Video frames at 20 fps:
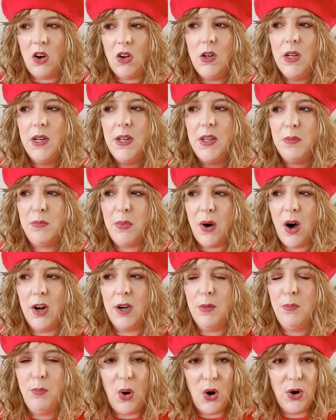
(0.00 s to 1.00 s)
all in the
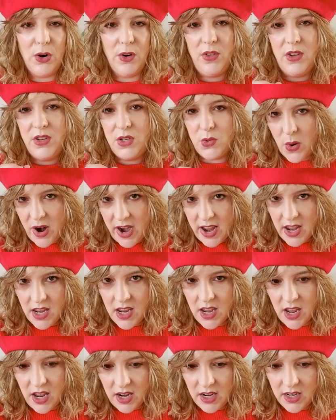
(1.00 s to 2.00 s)
bottom part of this
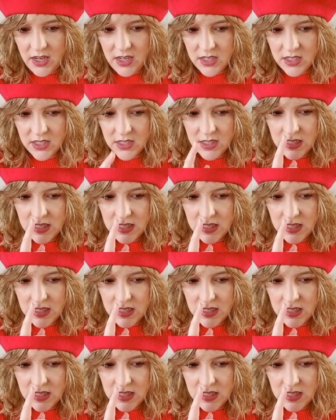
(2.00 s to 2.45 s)
ranking